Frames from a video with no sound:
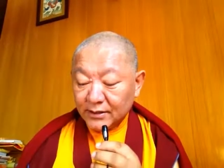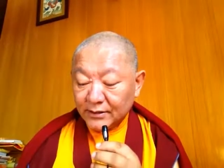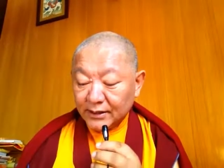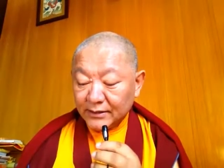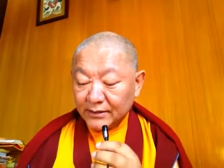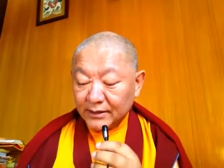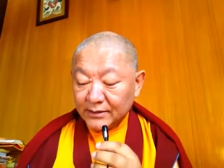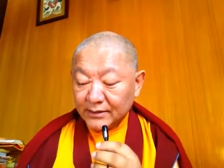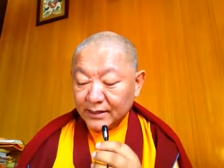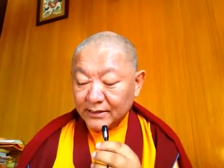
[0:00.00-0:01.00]
think
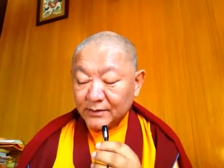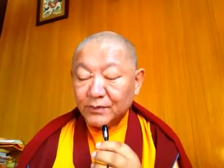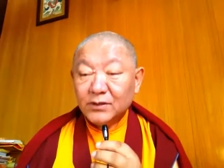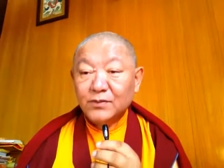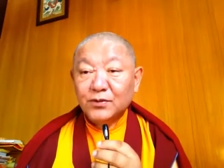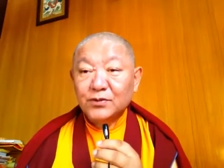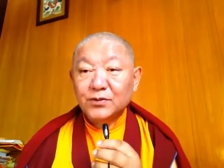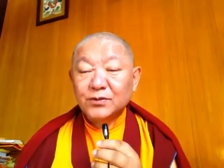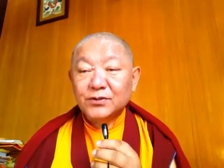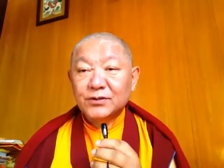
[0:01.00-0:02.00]
that it has been
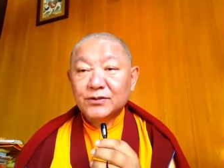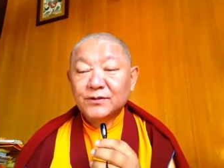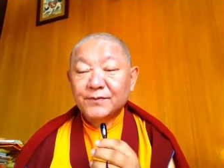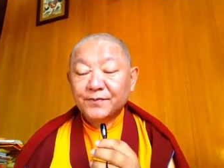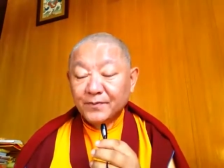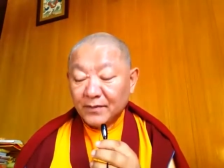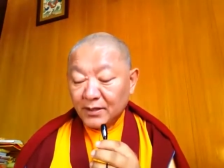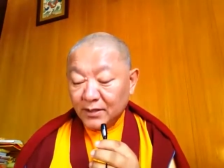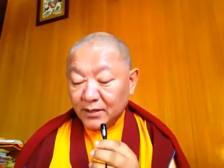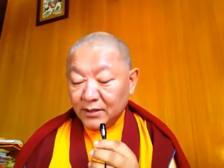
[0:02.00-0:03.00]
produced.
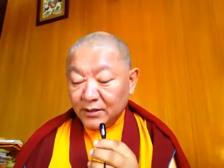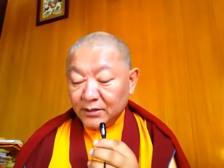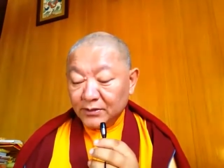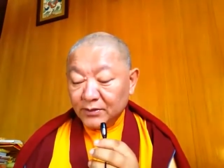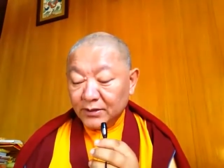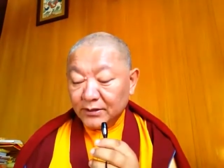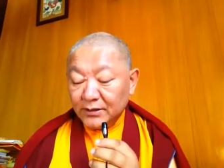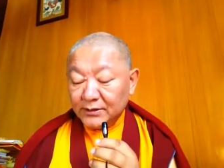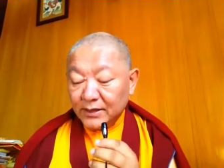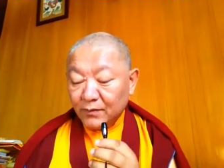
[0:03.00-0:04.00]
So in
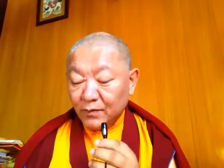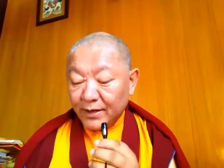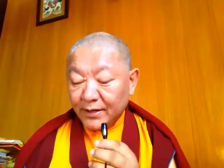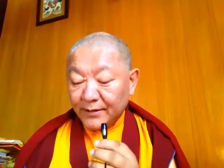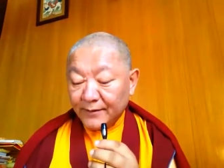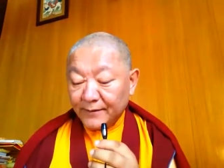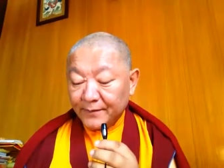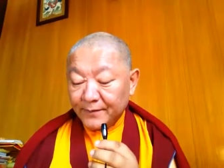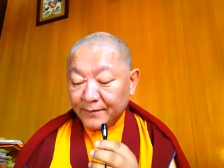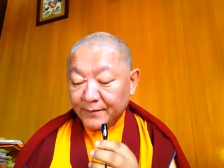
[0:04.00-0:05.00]
the same way,
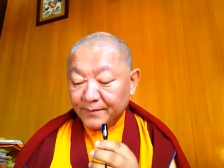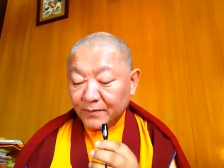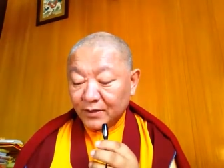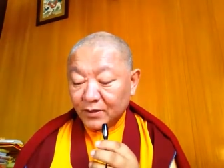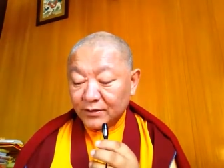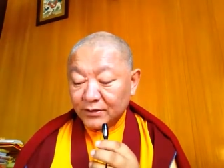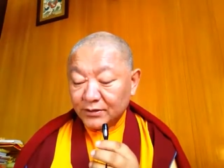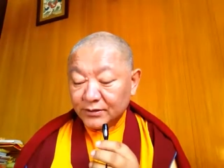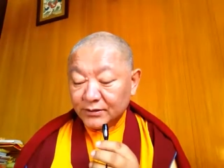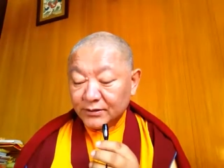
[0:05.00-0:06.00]

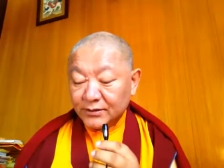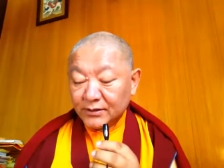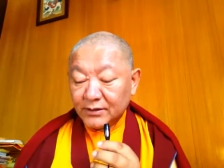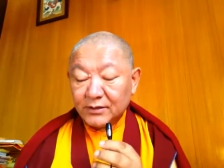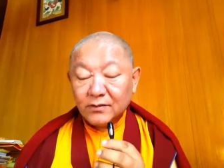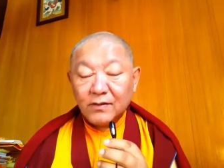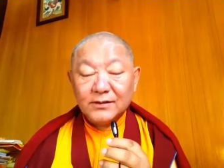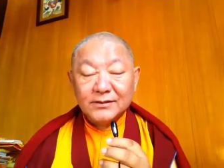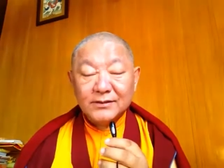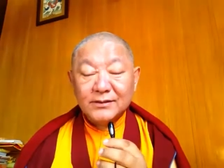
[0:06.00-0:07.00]
conditions
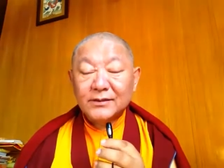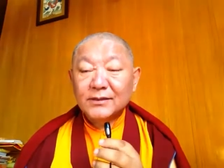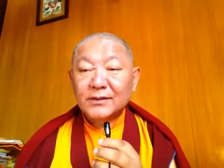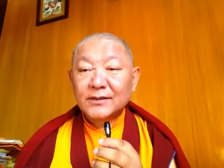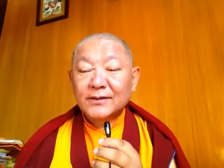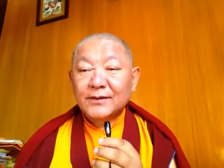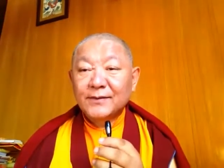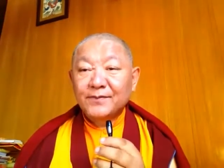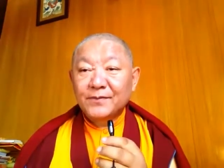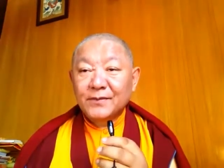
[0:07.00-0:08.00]
once
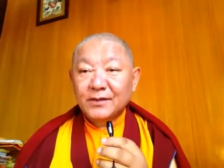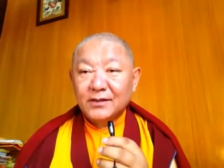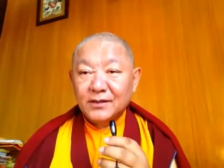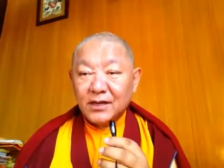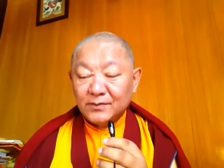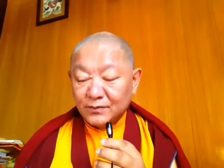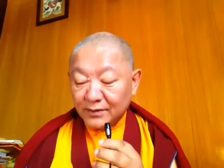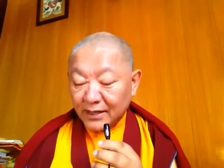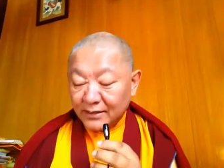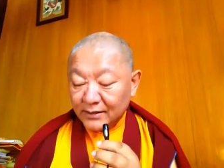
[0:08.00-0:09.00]
come
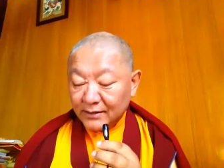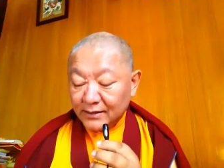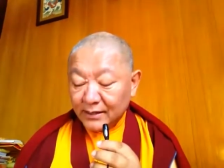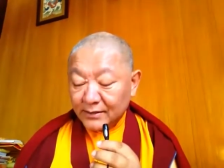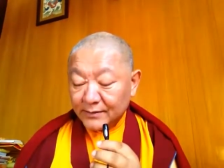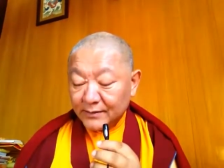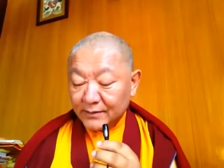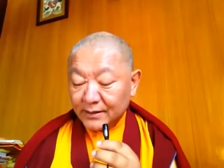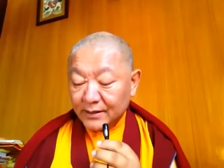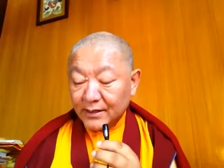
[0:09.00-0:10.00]
together that
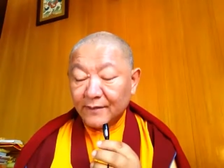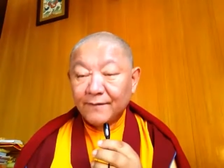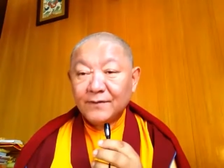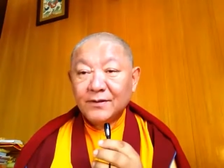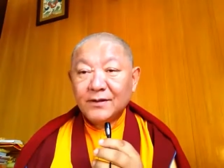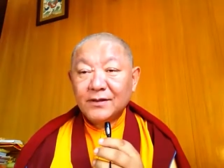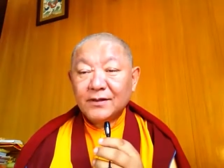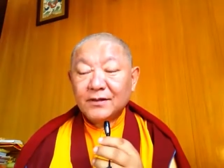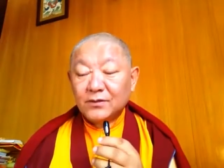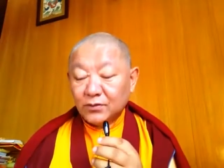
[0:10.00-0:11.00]
then have
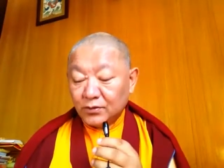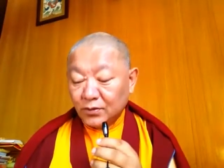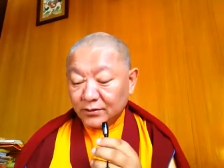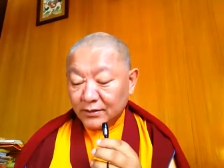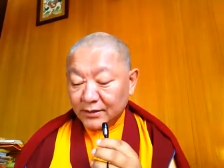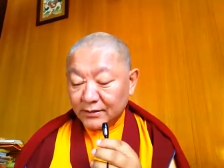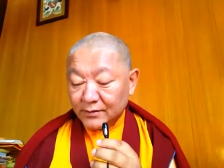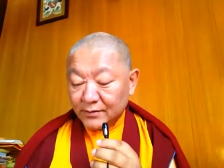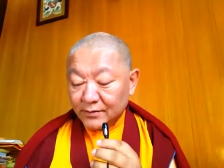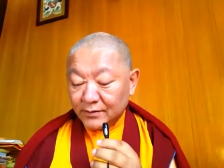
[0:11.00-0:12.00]
no thought that,
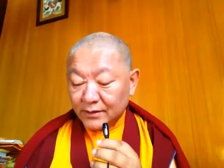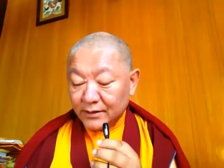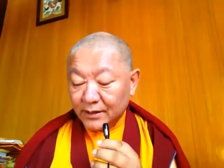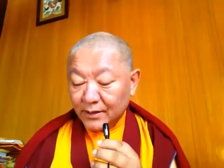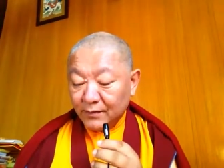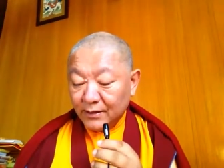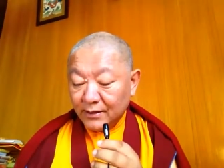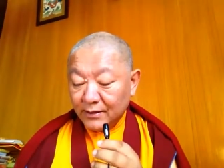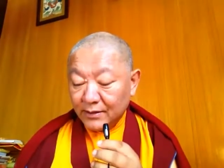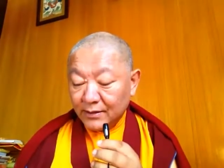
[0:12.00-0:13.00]
that they
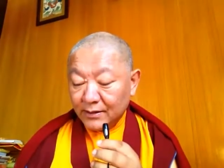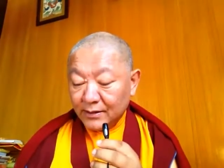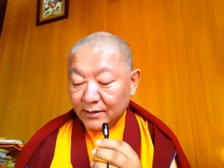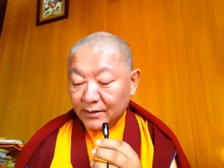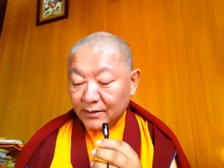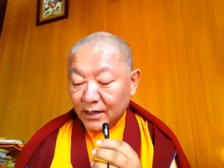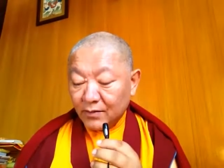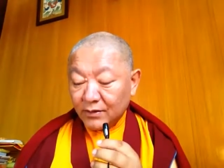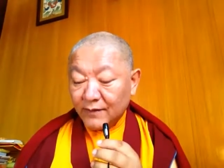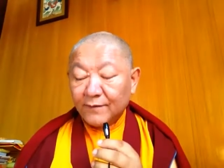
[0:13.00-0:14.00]
will
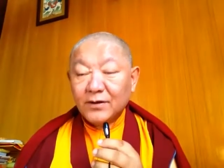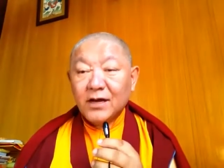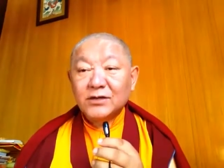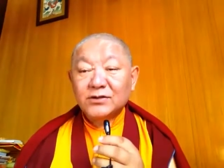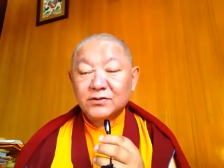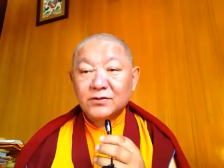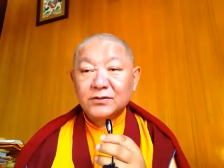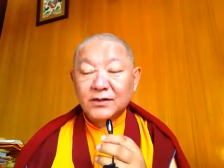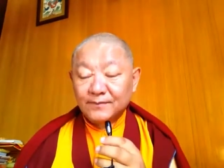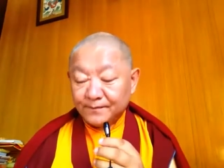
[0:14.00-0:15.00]
now give rise to
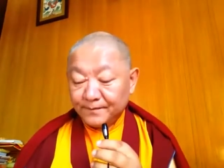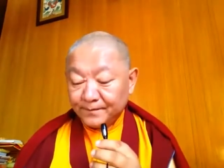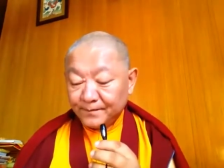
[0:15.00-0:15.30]
some